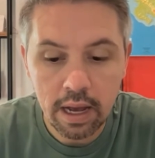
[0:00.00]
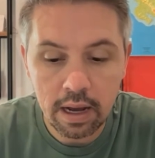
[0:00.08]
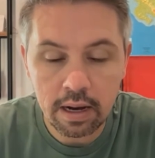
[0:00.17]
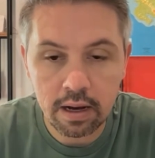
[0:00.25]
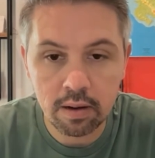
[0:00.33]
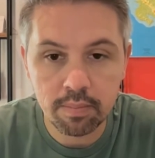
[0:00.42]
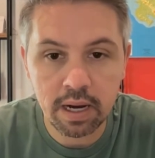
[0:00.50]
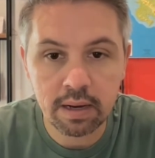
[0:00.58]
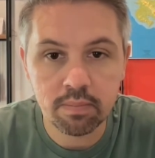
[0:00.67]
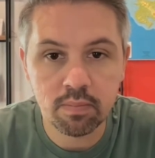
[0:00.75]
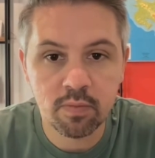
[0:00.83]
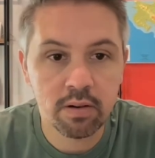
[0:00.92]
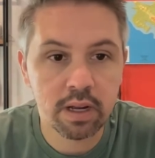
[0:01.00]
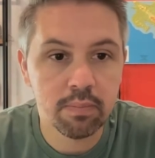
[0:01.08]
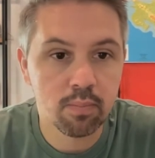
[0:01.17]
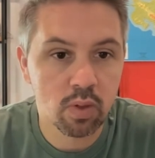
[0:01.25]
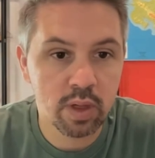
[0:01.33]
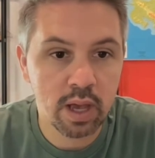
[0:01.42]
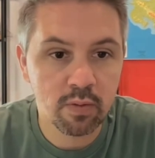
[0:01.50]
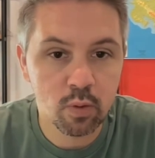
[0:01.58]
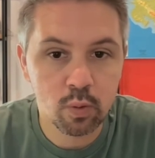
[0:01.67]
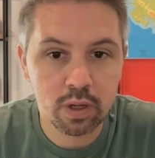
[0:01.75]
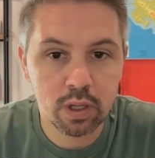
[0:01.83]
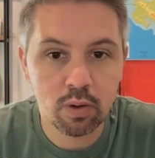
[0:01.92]
Um, I'm very
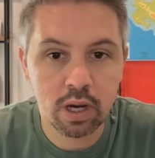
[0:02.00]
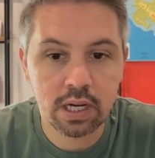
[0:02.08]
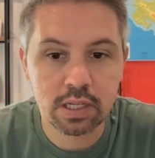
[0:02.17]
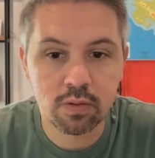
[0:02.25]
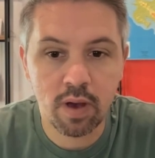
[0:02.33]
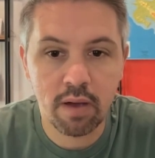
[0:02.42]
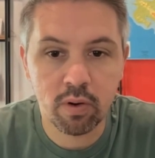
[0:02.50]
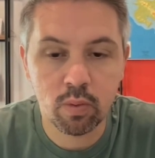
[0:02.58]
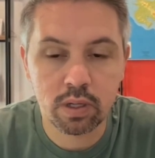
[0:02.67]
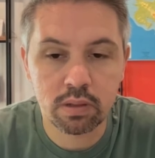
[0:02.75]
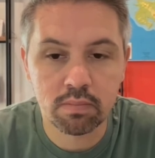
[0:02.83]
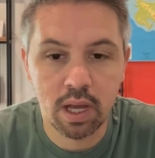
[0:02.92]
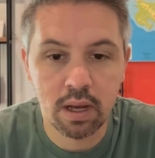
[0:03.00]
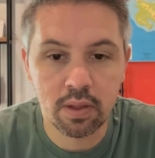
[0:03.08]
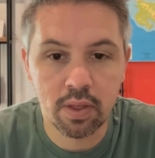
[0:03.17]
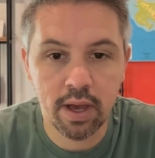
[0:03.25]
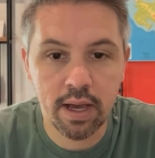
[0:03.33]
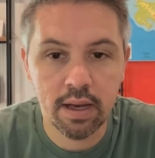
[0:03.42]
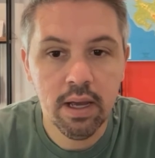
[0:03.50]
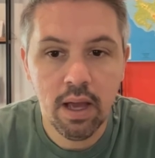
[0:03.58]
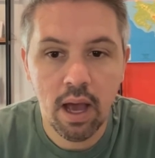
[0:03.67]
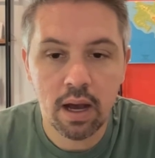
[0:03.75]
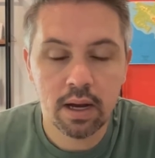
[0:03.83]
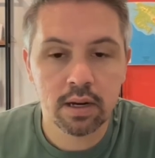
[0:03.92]
thankful to you guys for everyone uh, there
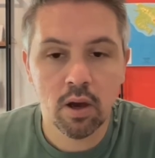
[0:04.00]
uh,